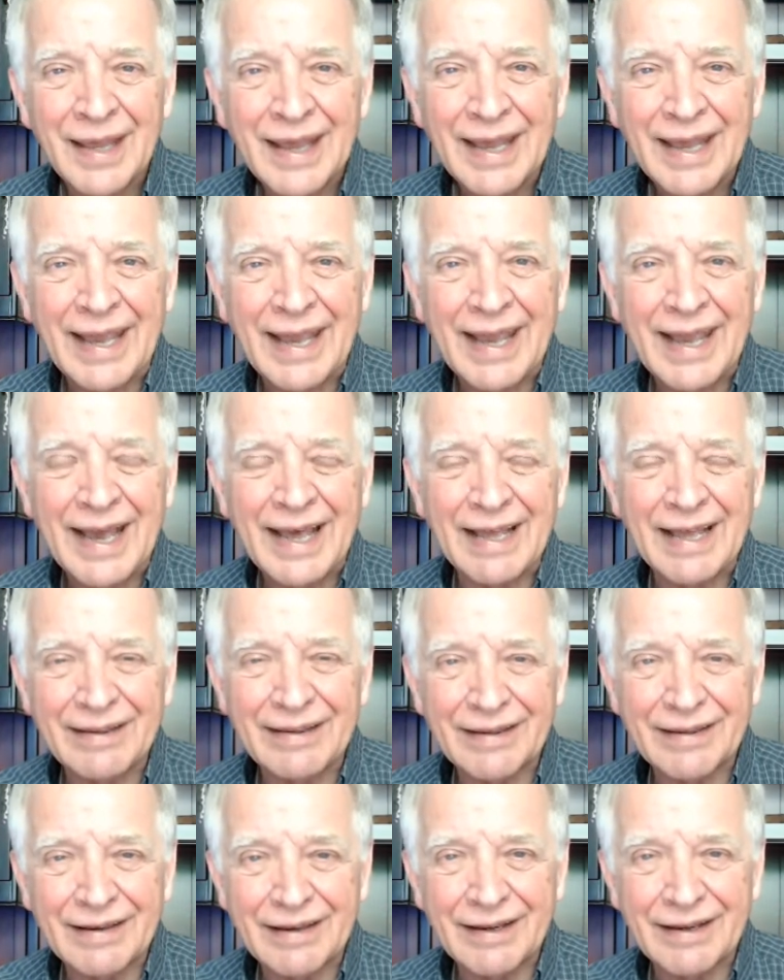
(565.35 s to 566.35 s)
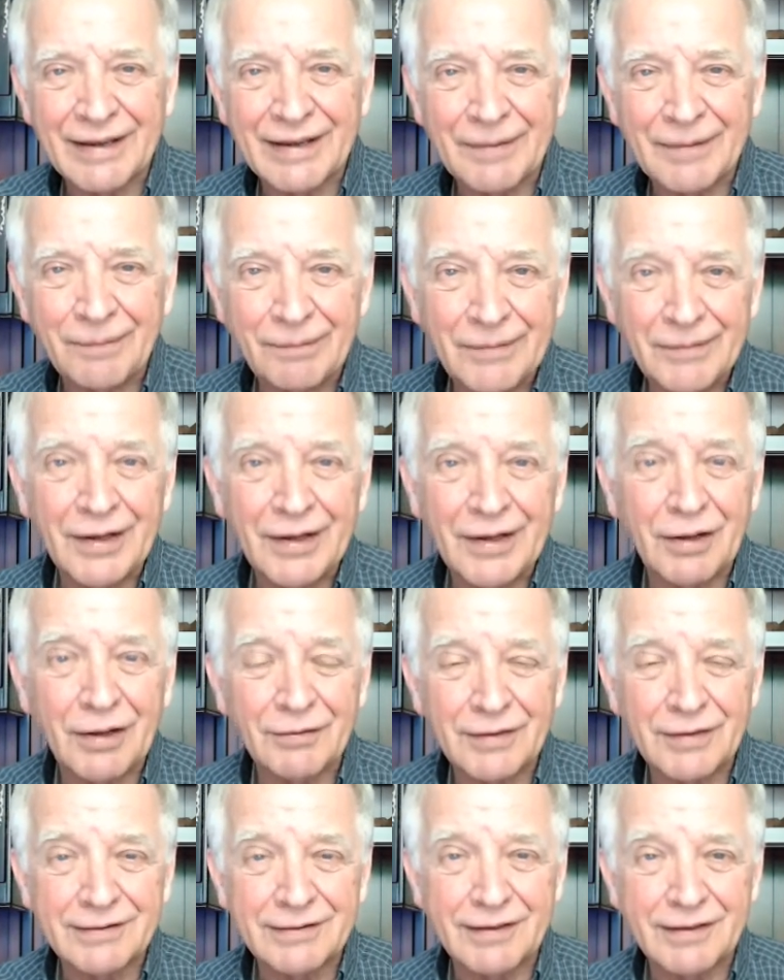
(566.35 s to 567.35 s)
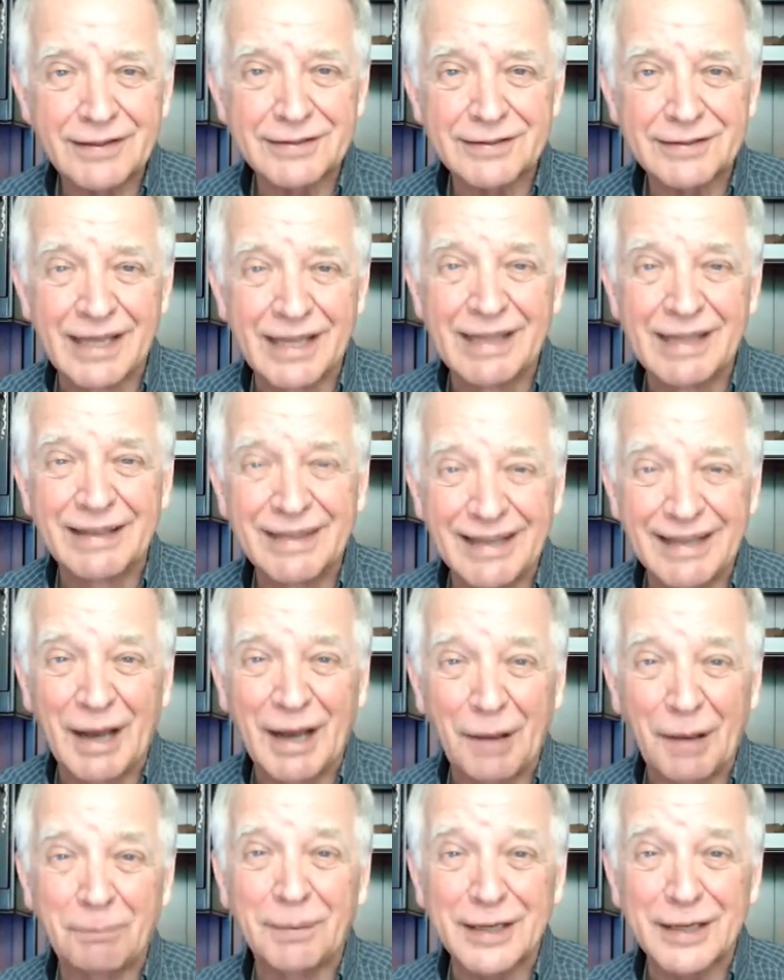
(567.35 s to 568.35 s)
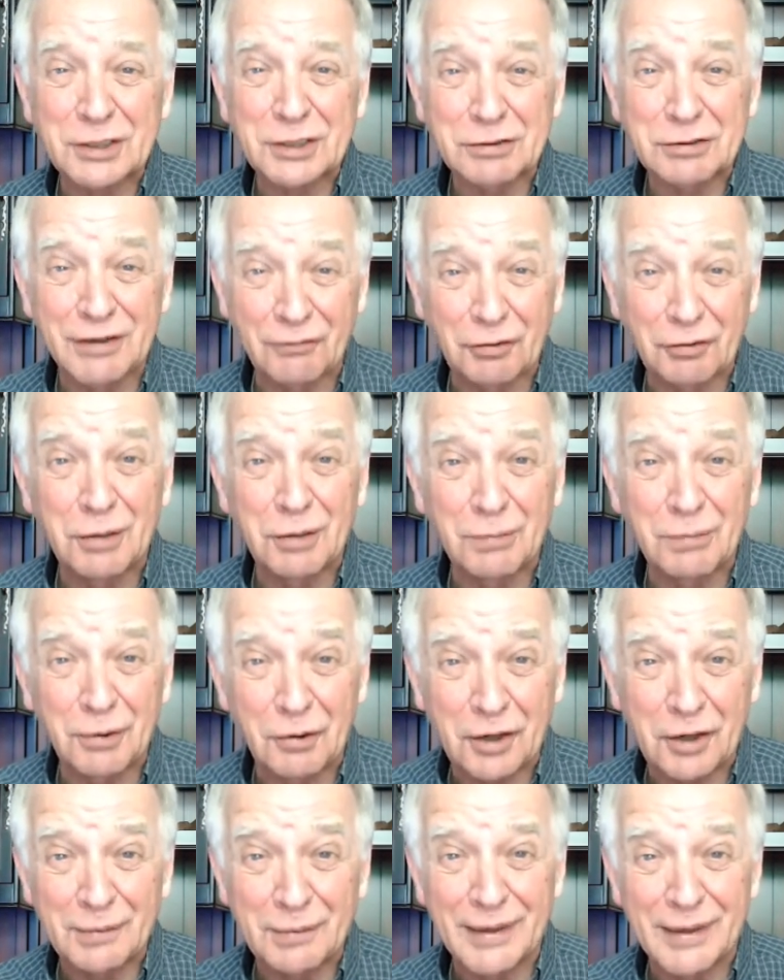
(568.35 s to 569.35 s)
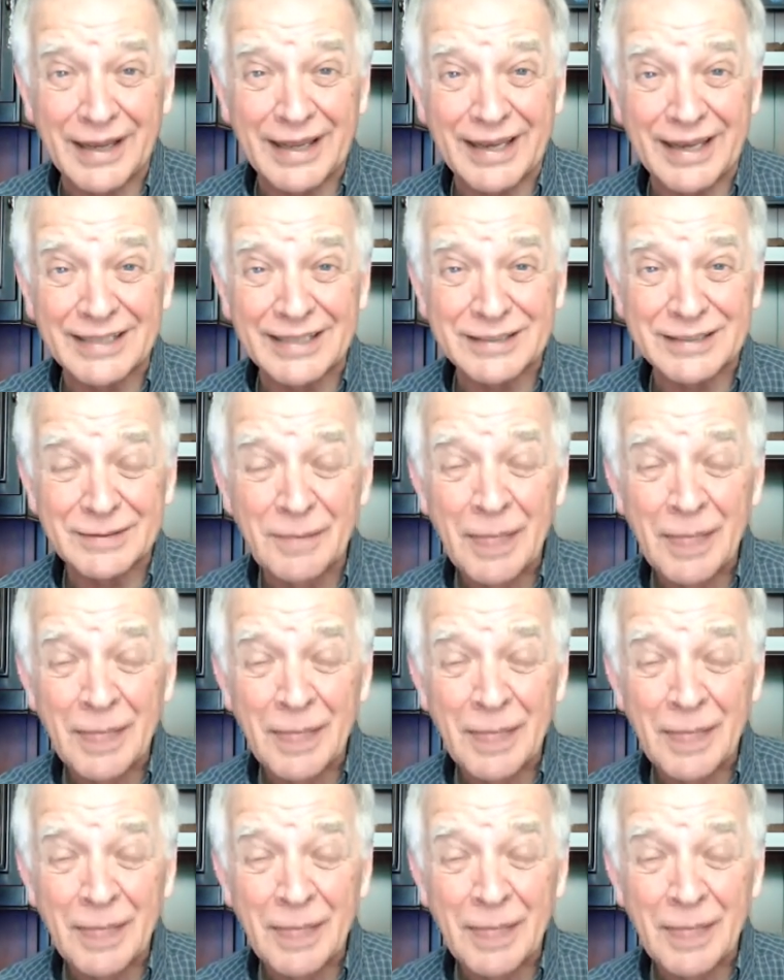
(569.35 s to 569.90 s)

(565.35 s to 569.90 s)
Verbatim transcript: And, uh, you know, this is a picture of real boredom, I guess.